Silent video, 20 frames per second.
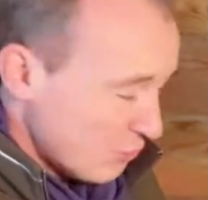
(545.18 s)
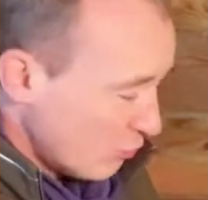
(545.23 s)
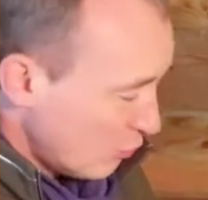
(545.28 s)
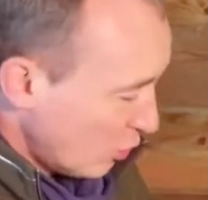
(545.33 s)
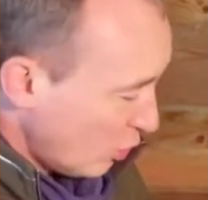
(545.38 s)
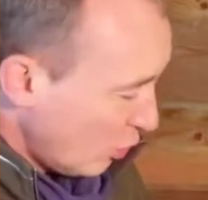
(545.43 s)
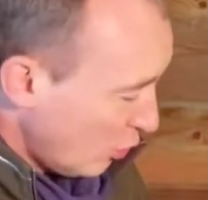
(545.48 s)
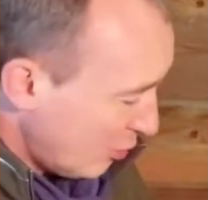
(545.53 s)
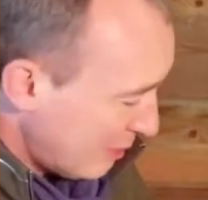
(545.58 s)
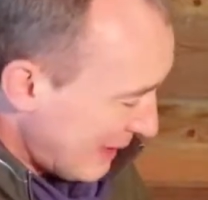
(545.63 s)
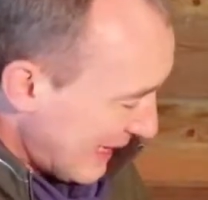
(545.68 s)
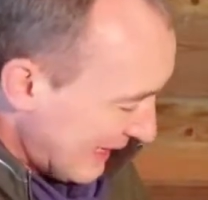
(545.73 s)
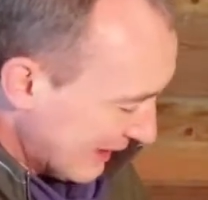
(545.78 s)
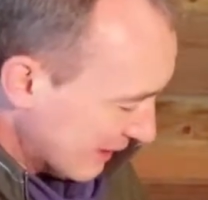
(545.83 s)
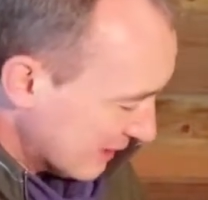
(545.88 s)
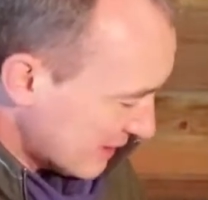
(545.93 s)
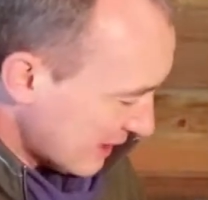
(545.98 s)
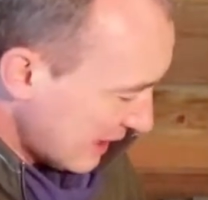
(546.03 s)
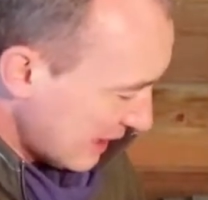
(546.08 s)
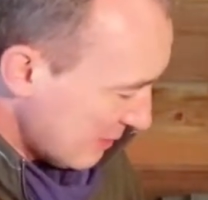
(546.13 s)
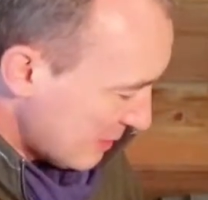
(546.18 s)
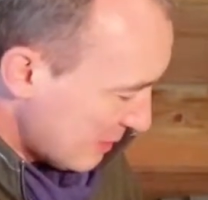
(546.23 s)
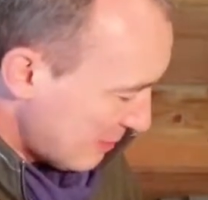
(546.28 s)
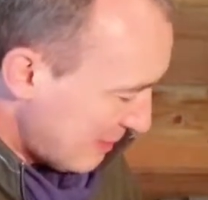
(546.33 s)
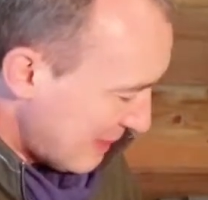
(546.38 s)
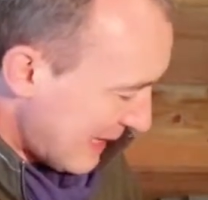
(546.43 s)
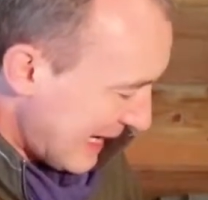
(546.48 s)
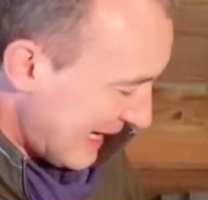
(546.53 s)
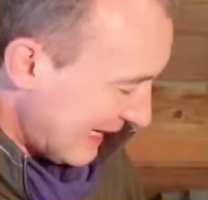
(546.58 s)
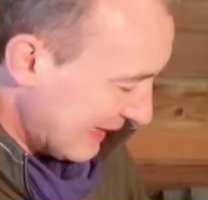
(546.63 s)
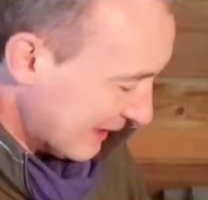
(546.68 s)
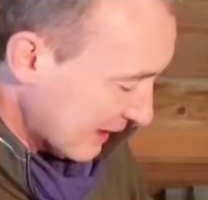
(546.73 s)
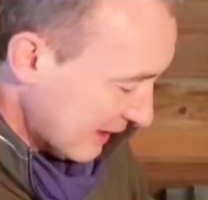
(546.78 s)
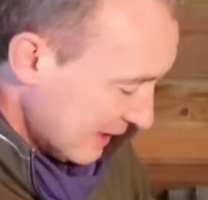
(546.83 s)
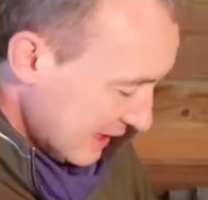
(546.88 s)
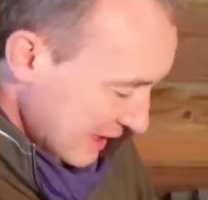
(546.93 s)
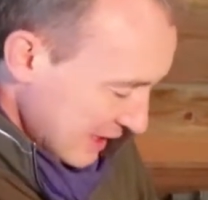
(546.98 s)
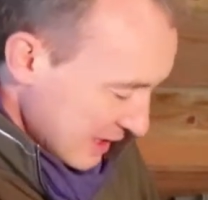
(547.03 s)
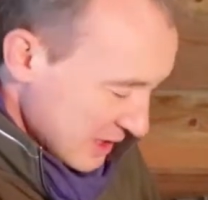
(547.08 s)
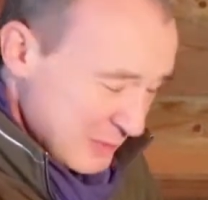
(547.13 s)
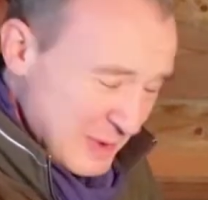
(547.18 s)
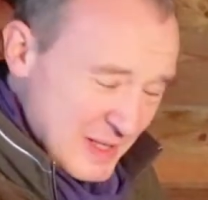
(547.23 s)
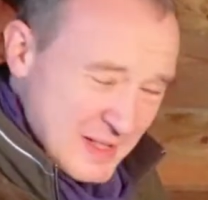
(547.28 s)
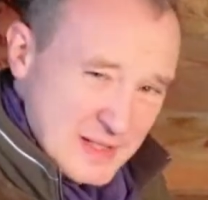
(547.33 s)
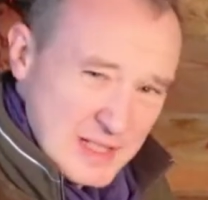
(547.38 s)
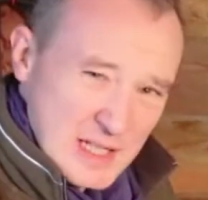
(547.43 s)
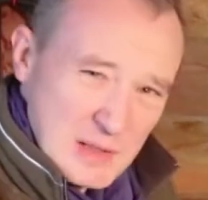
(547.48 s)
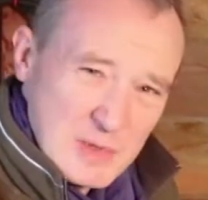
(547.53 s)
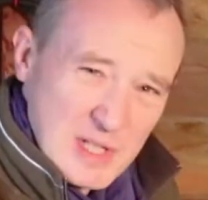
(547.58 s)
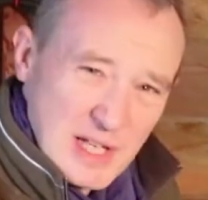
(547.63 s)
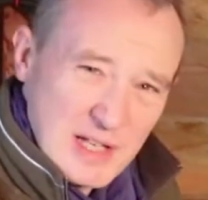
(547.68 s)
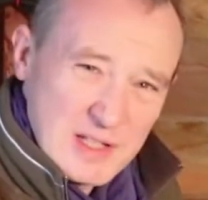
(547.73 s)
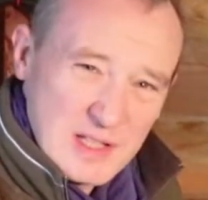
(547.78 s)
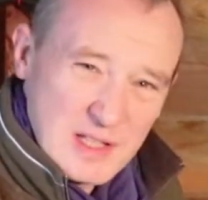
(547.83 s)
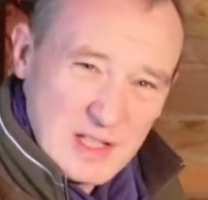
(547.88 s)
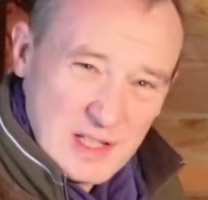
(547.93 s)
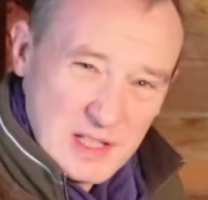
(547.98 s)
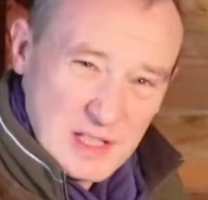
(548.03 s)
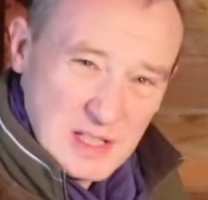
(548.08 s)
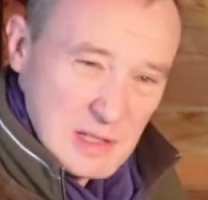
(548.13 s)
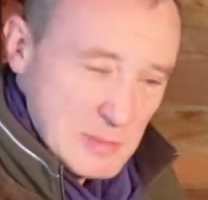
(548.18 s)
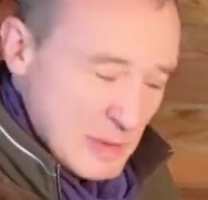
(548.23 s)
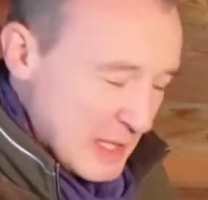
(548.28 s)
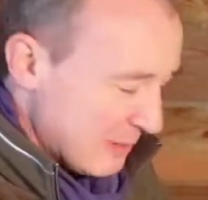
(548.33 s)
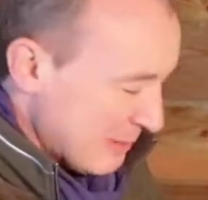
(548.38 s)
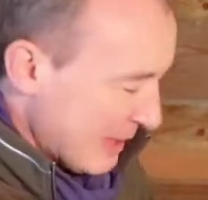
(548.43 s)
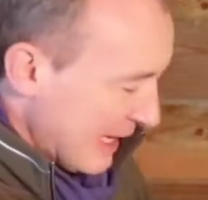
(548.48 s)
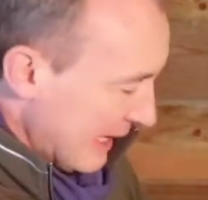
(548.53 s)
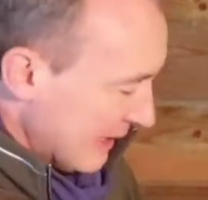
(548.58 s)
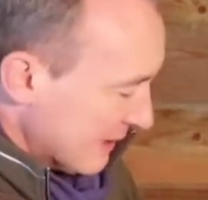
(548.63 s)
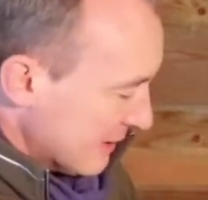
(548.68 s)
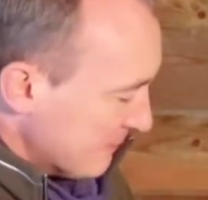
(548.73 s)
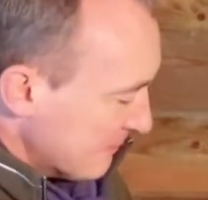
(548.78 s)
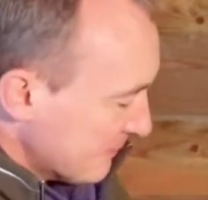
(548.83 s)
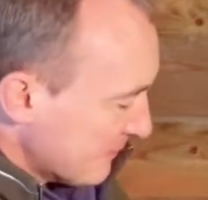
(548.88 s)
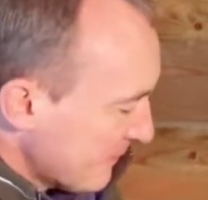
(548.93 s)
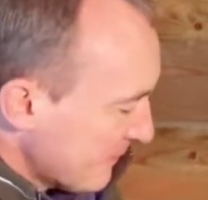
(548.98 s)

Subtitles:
roll bag type bag. It's about the same size as a sleeping mat.